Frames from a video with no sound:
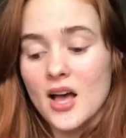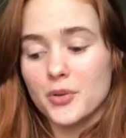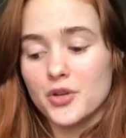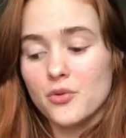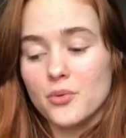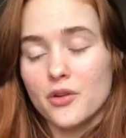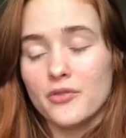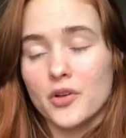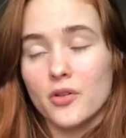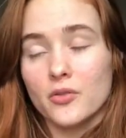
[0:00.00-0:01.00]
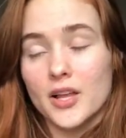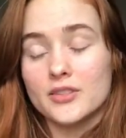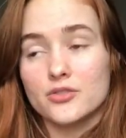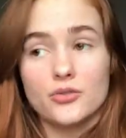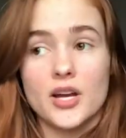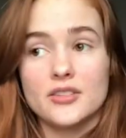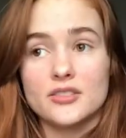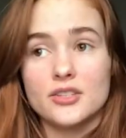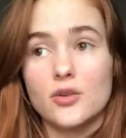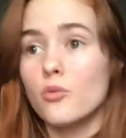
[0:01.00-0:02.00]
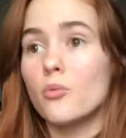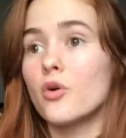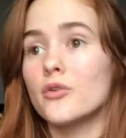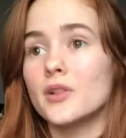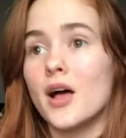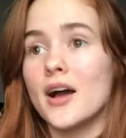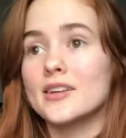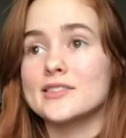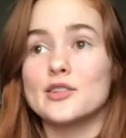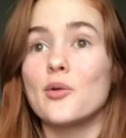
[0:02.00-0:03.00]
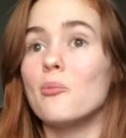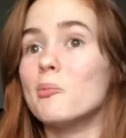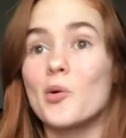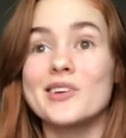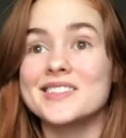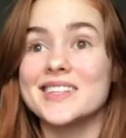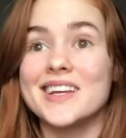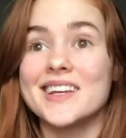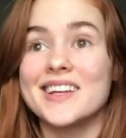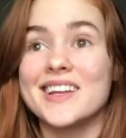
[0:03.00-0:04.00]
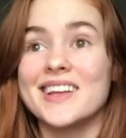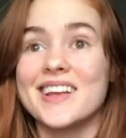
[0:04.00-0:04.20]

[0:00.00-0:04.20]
But you will feel less stressed, more relaxed, more zen.